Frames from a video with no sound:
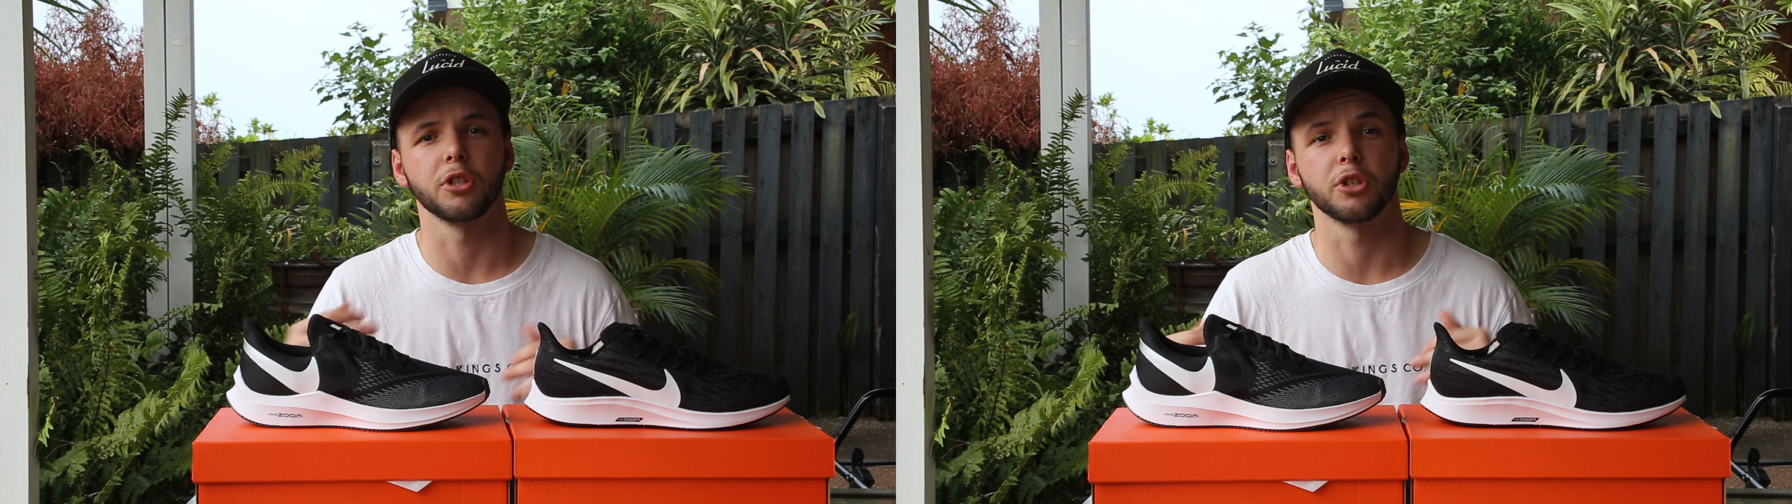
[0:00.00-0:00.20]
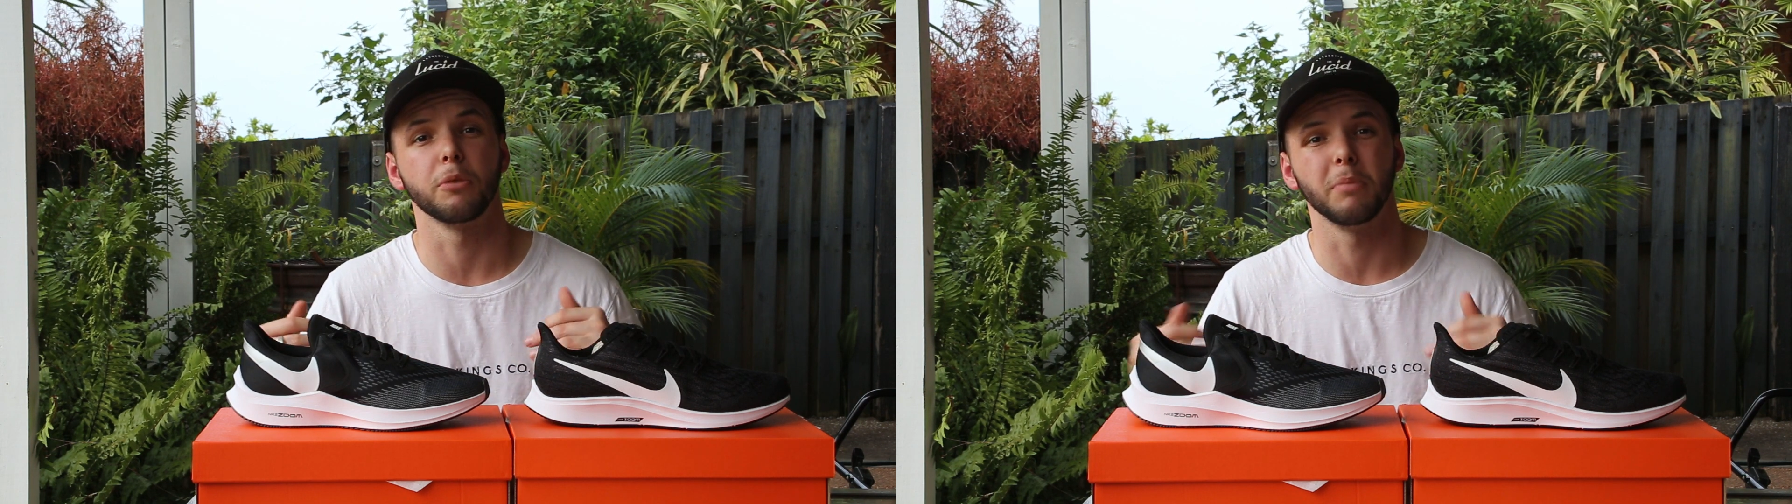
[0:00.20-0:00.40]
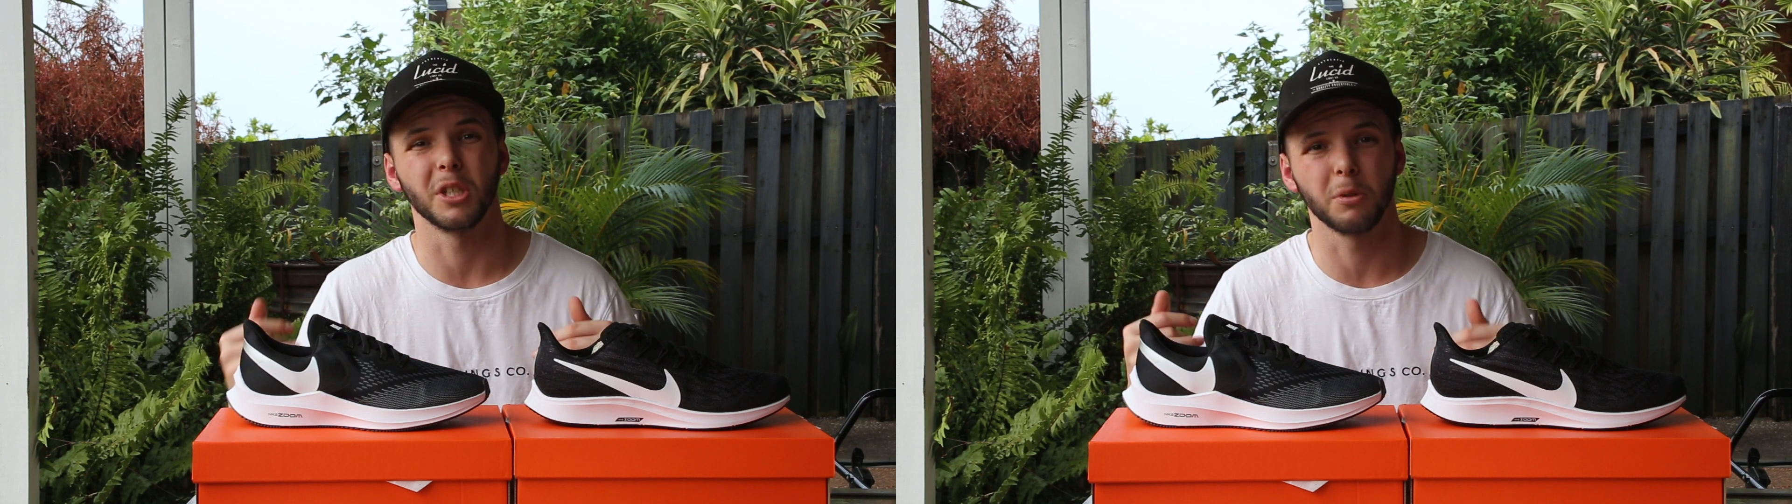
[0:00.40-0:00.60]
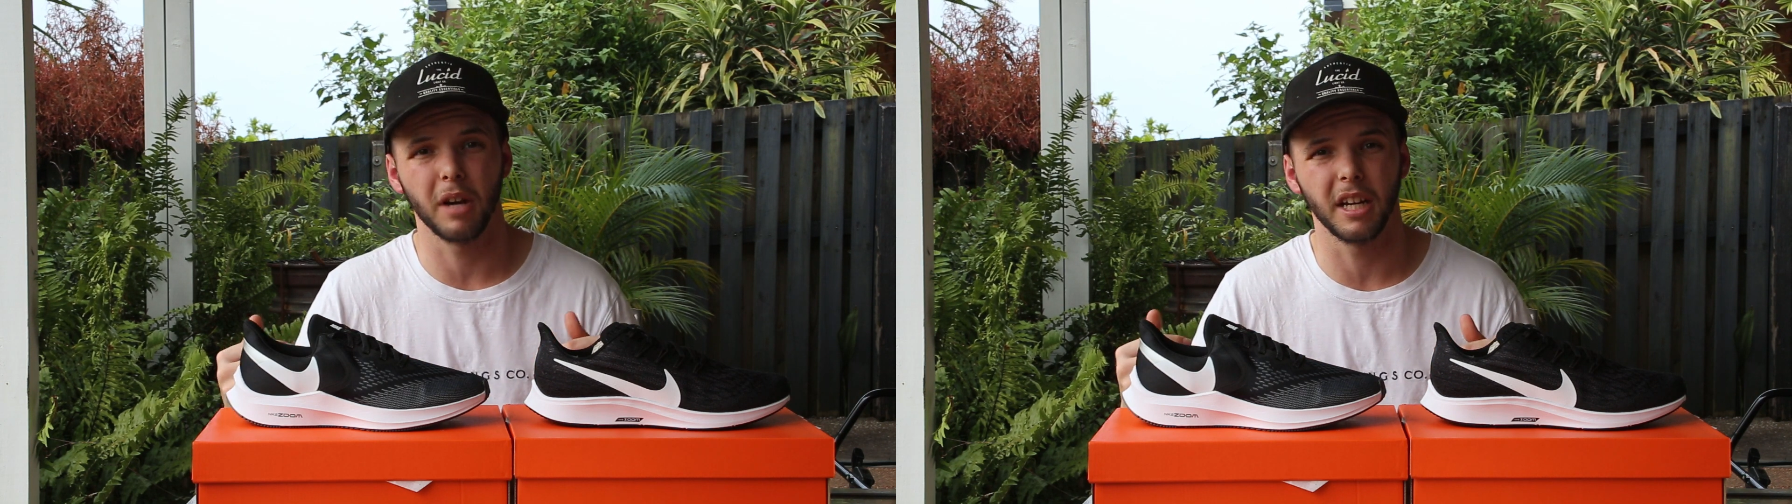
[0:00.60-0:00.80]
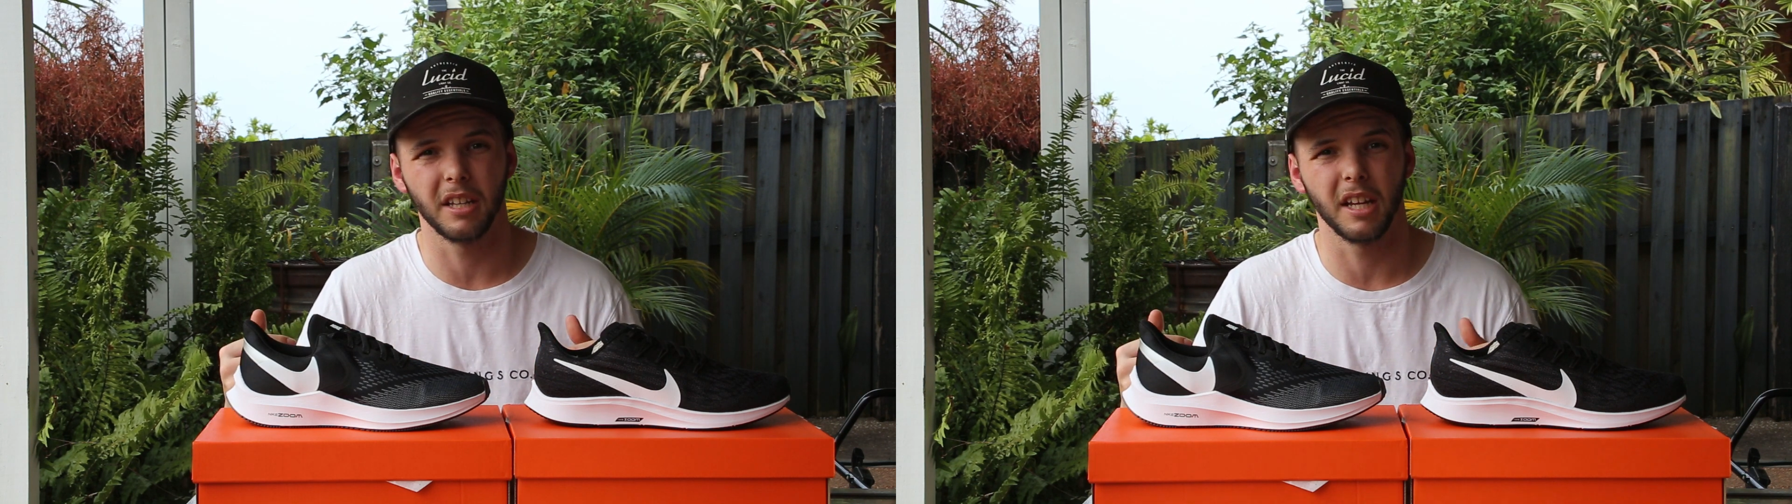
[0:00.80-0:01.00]
you should be
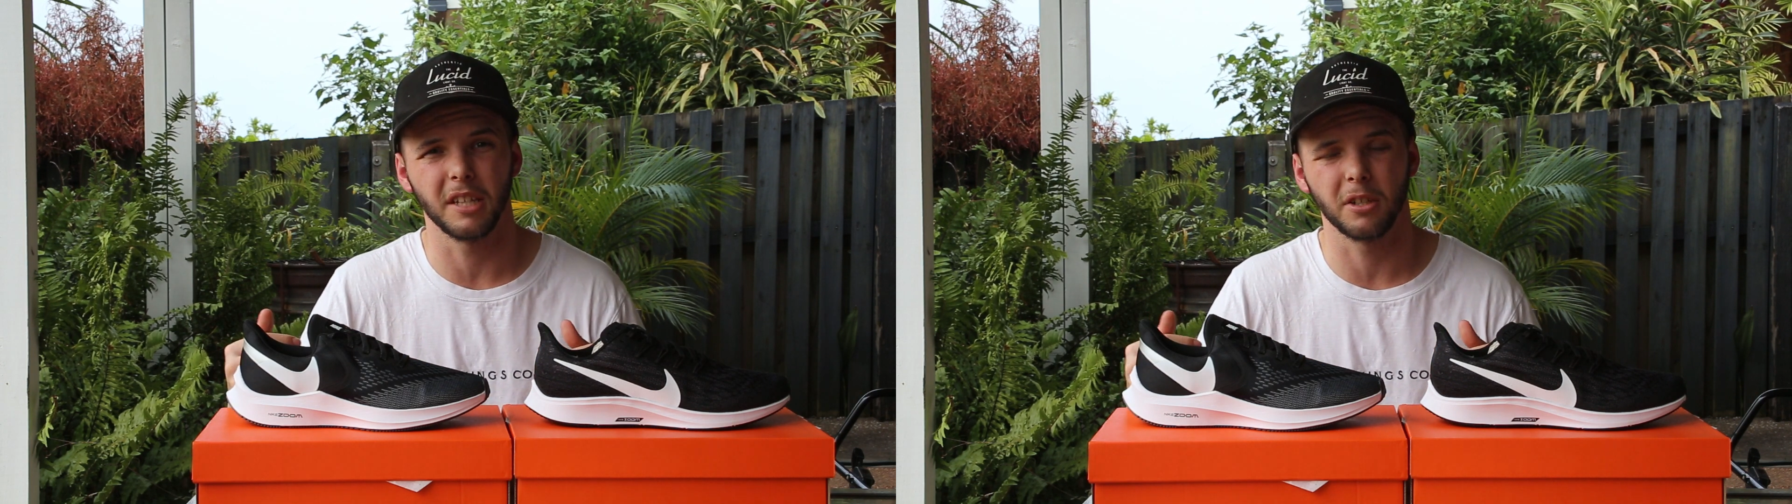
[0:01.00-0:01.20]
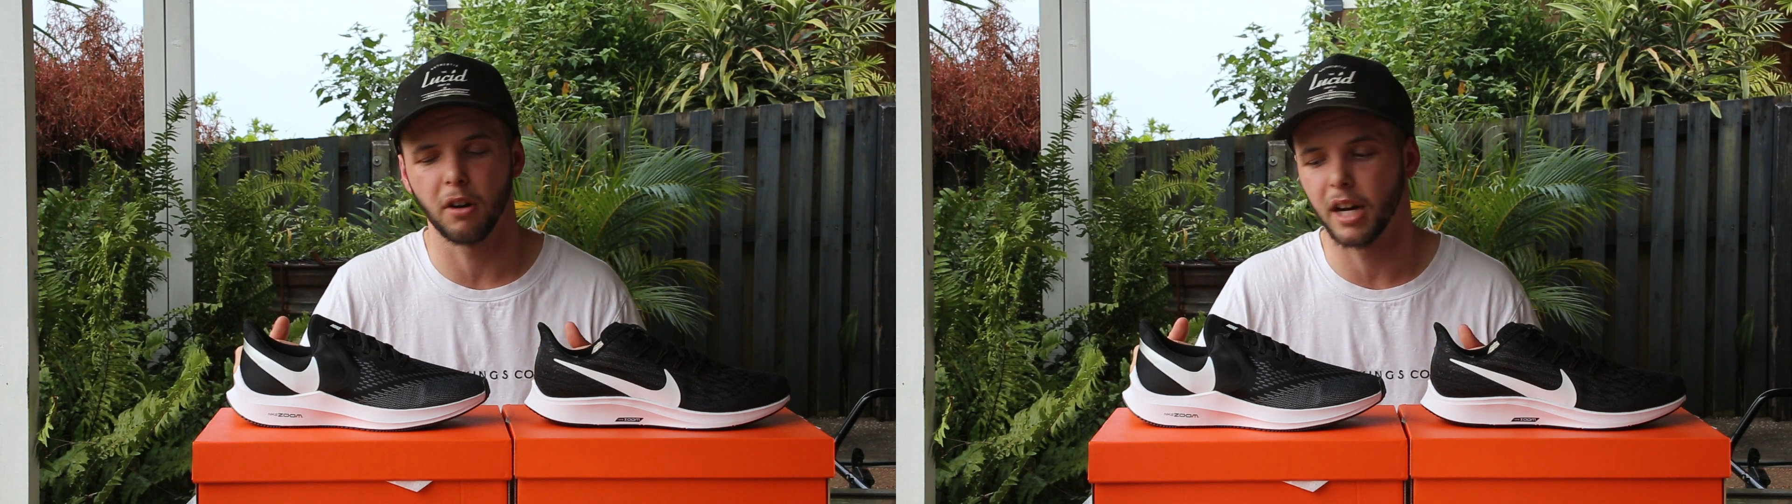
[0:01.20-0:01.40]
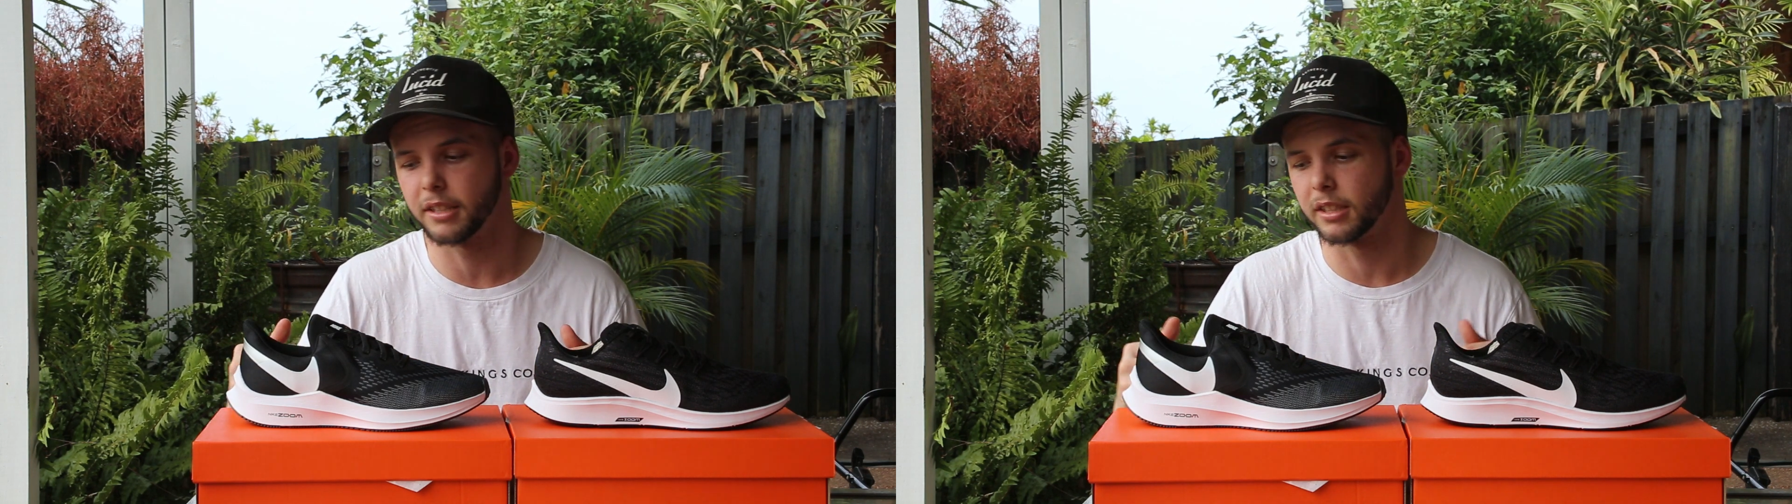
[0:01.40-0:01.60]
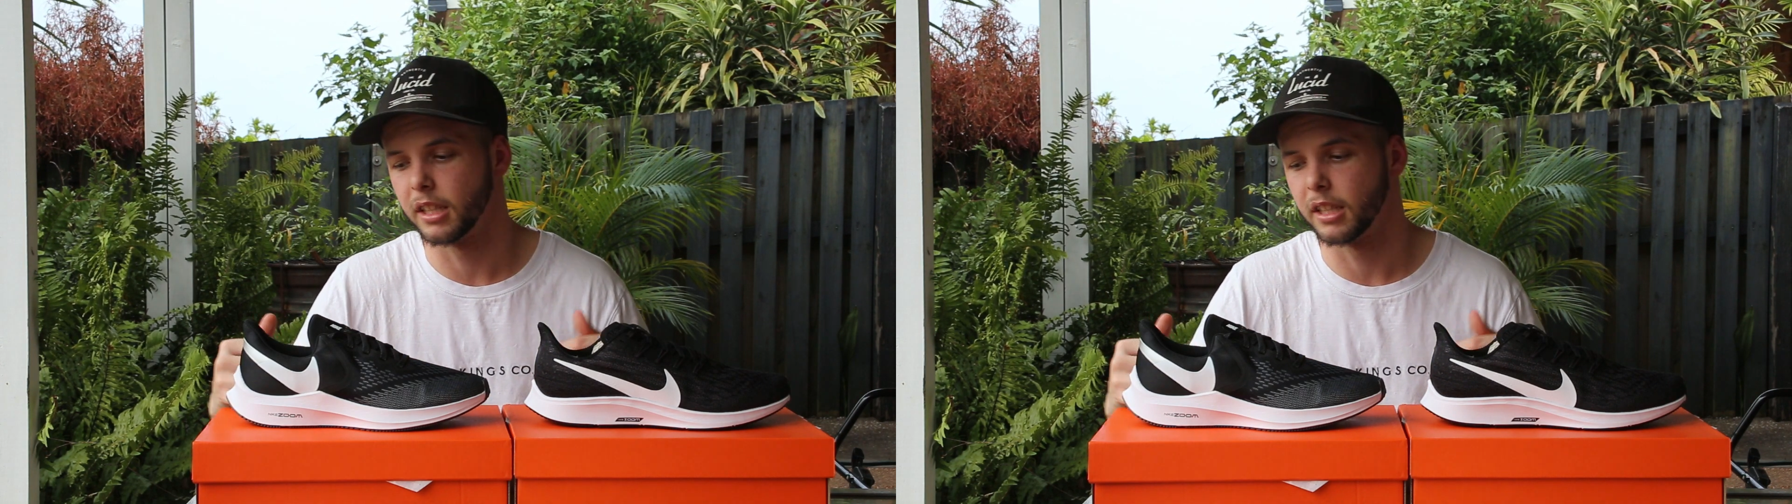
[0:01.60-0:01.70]
sweet in these guys.